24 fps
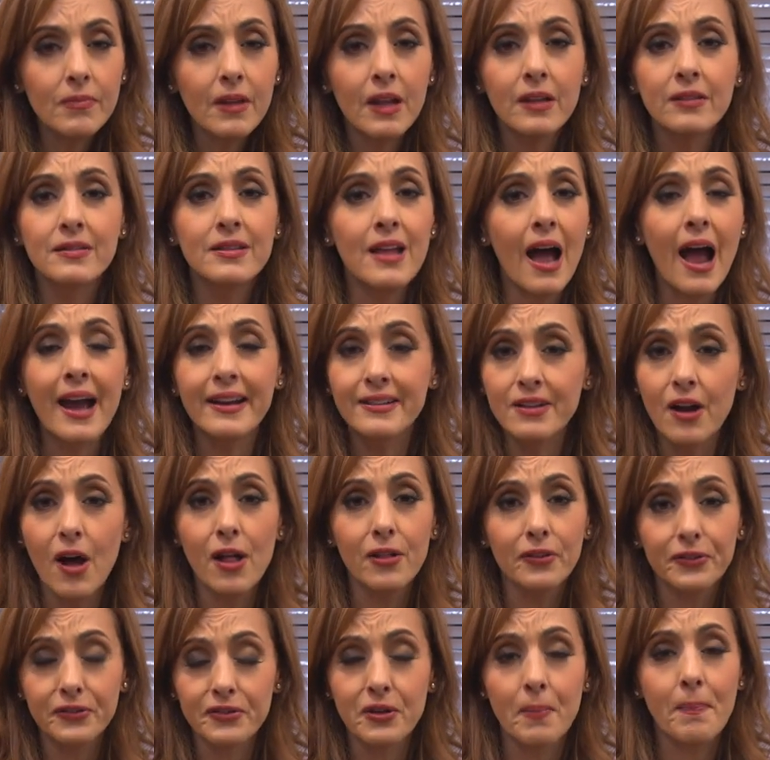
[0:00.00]

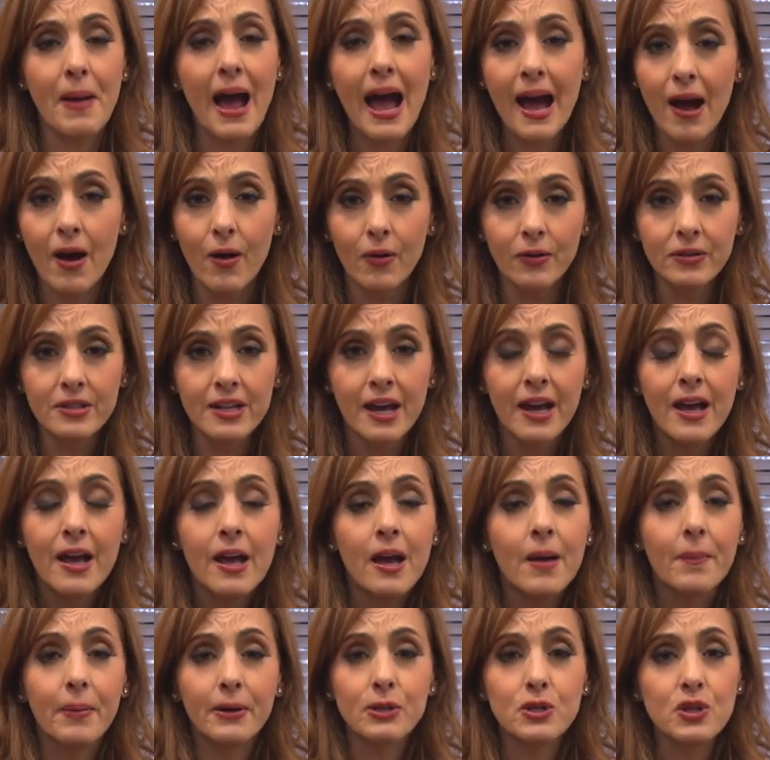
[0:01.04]
$9 a pound,
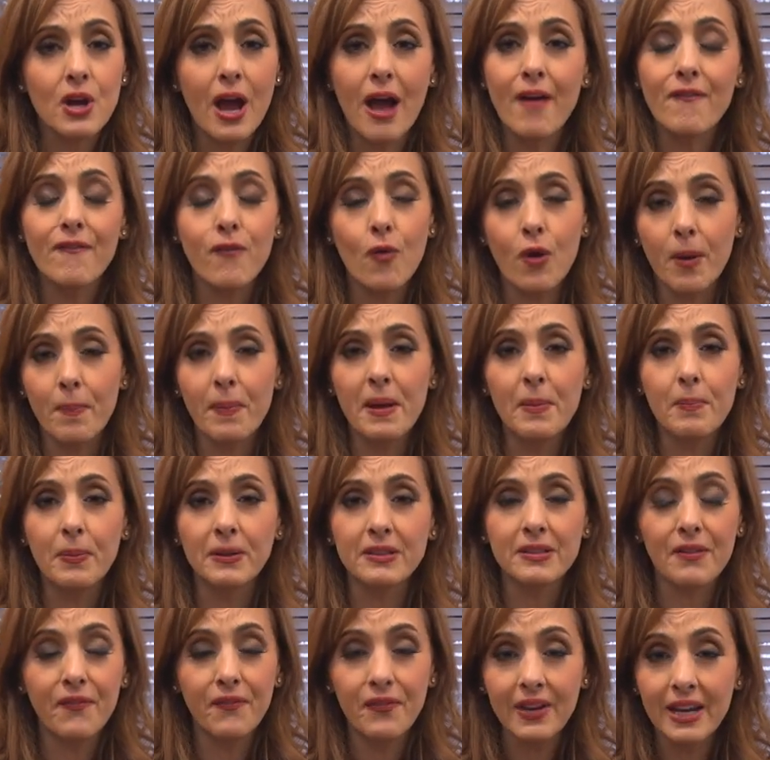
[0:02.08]
but you have four people
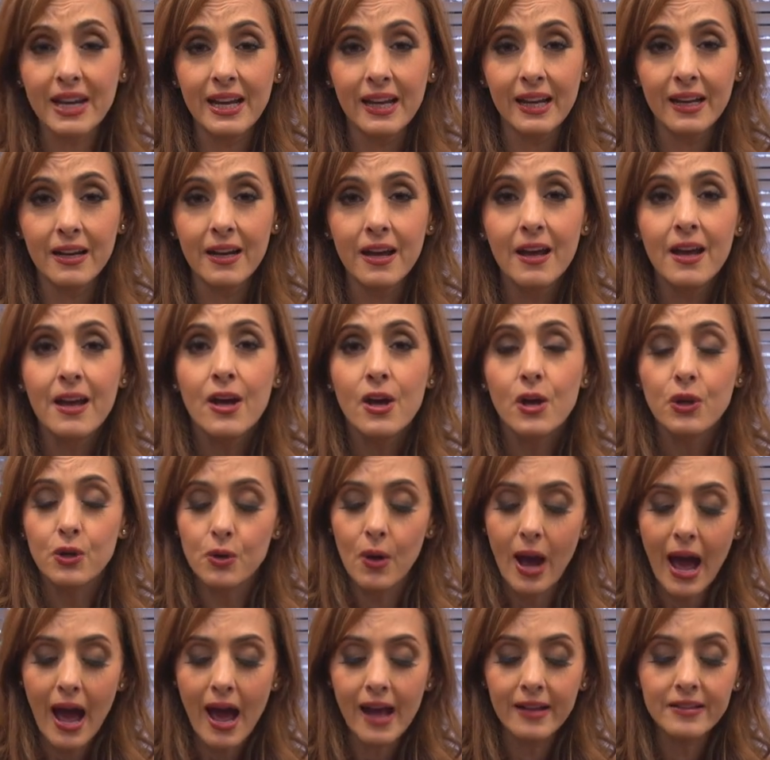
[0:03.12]
to feed, you
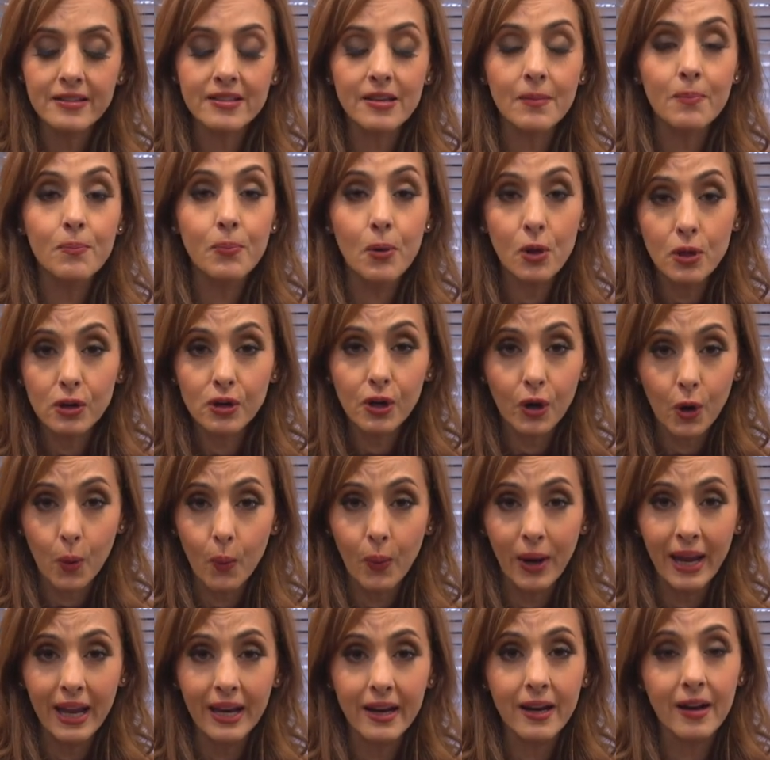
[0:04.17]
add some bulgur
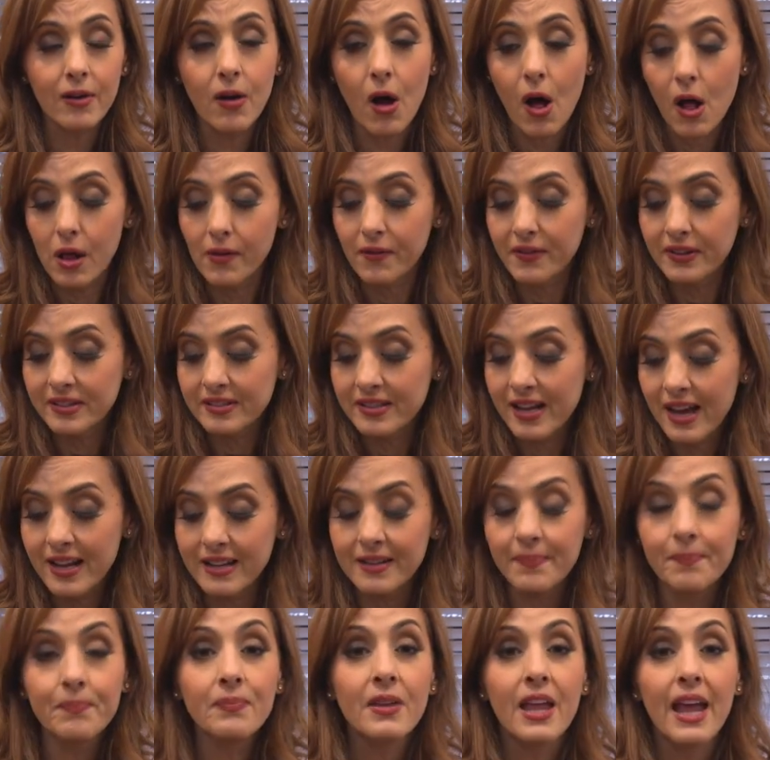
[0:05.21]
wheat and all of a
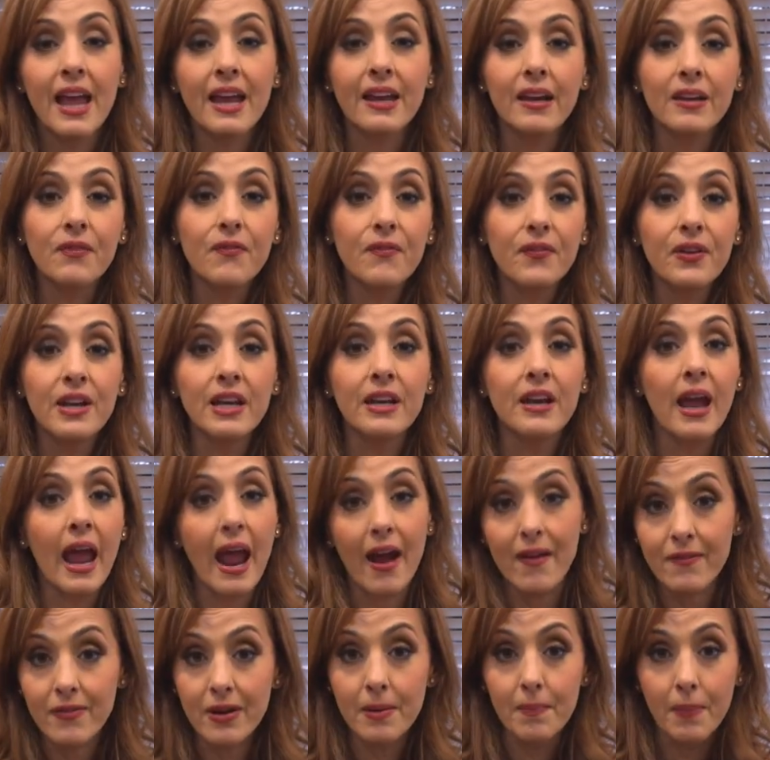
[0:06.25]
sudden it could feed
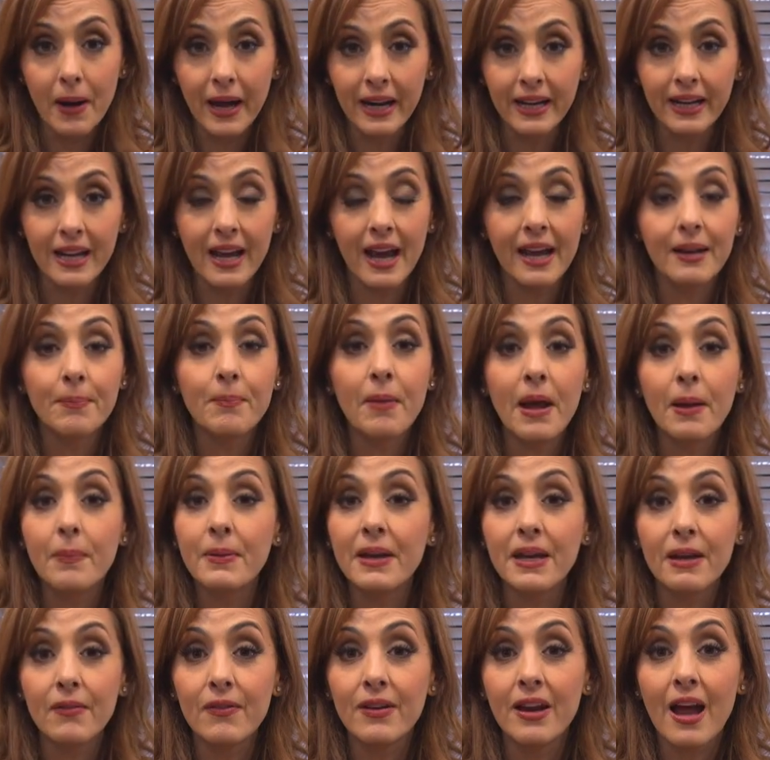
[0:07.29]
everybody and maybe
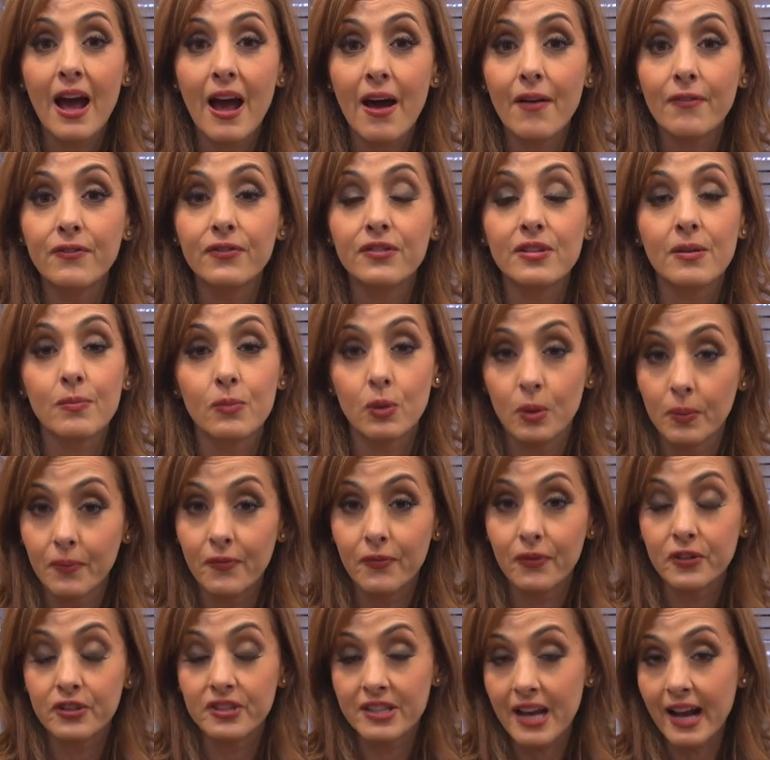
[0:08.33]
even have some room
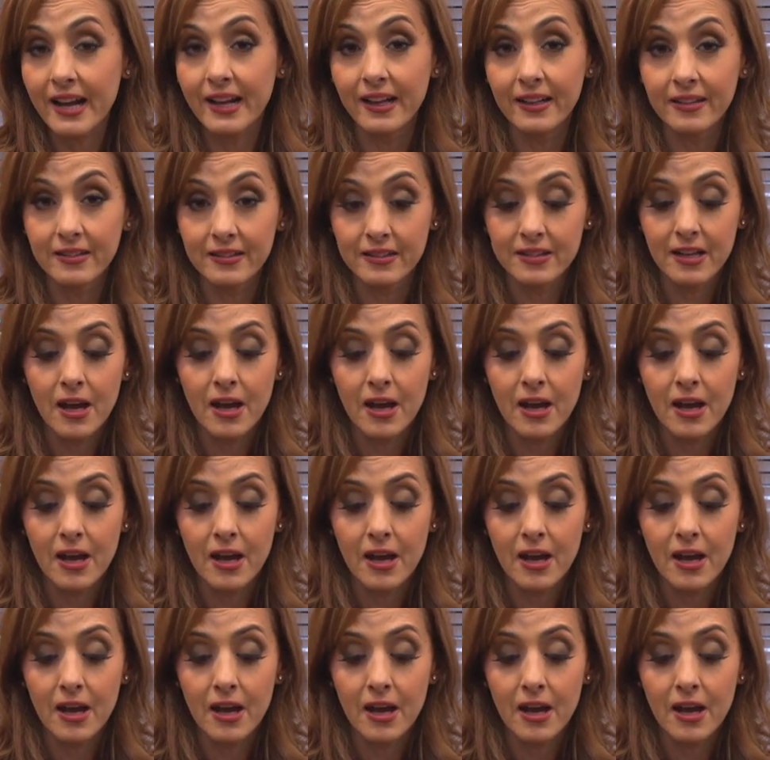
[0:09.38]
for seconds.